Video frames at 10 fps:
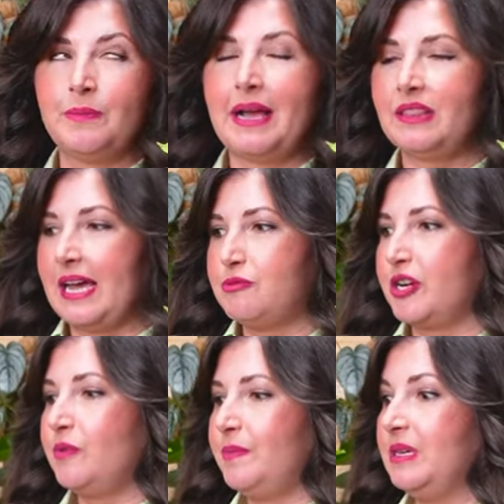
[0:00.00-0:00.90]
When my lime
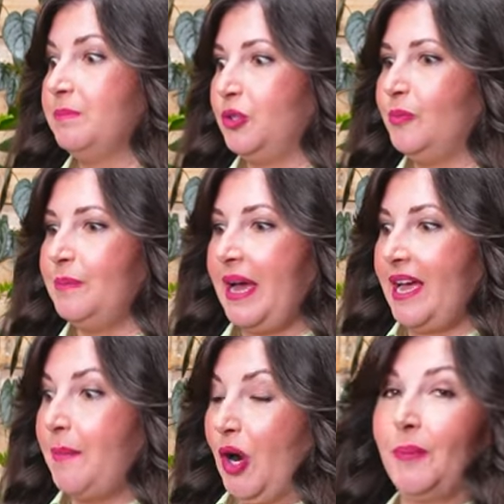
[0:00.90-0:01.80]
tree would be in bloom in my
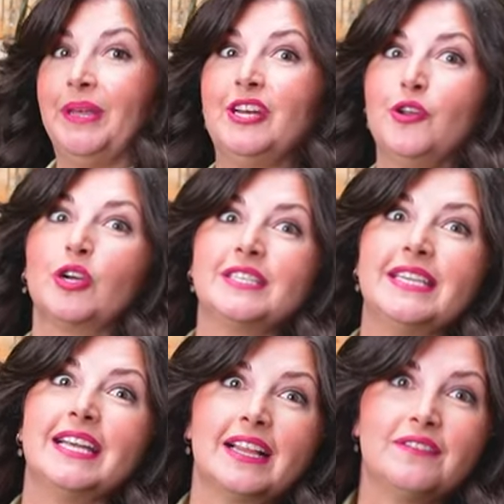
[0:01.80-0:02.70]
apartment in New York
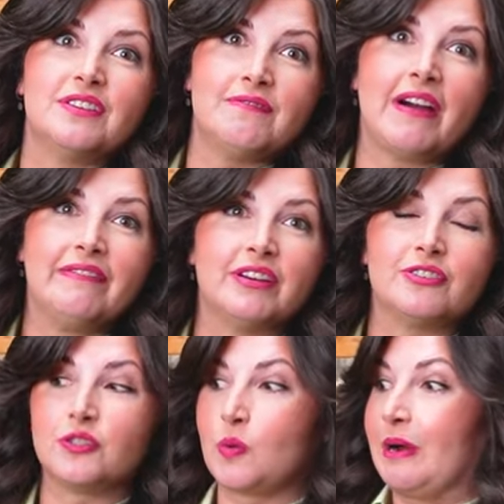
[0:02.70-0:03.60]
City, I lived in
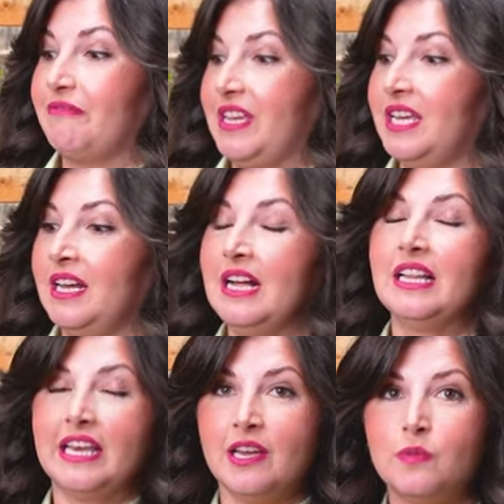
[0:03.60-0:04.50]
500 square feet.
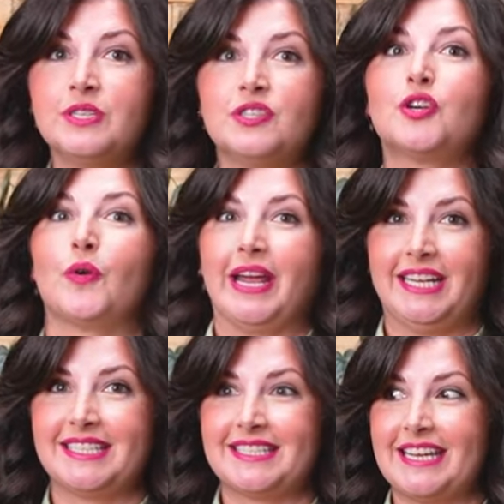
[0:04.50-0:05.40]
It was the
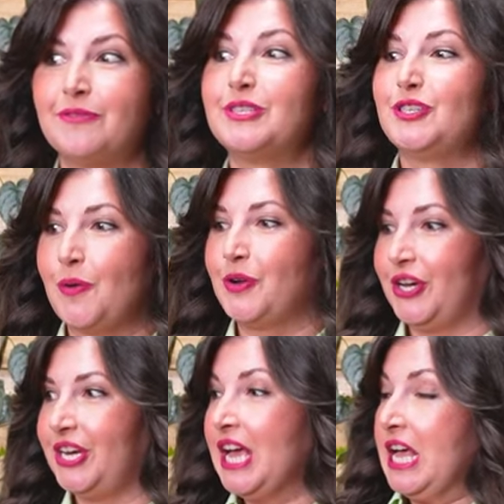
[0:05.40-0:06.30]
greatest. It was so
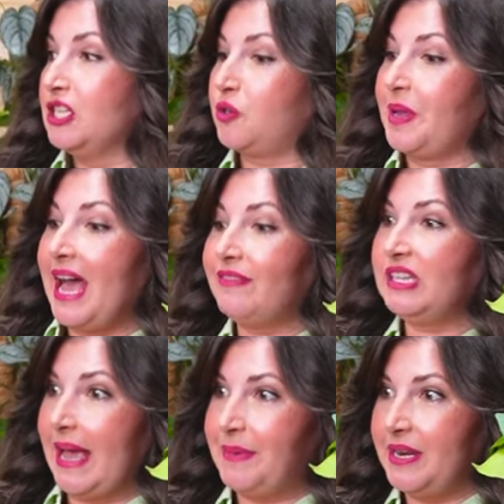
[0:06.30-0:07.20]
good. So we have a
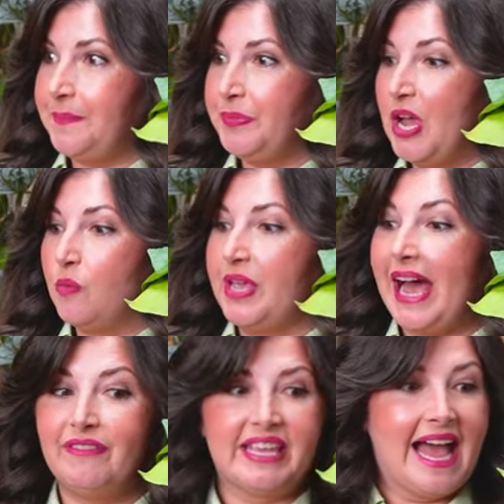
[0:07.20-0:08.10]
lemon, we have a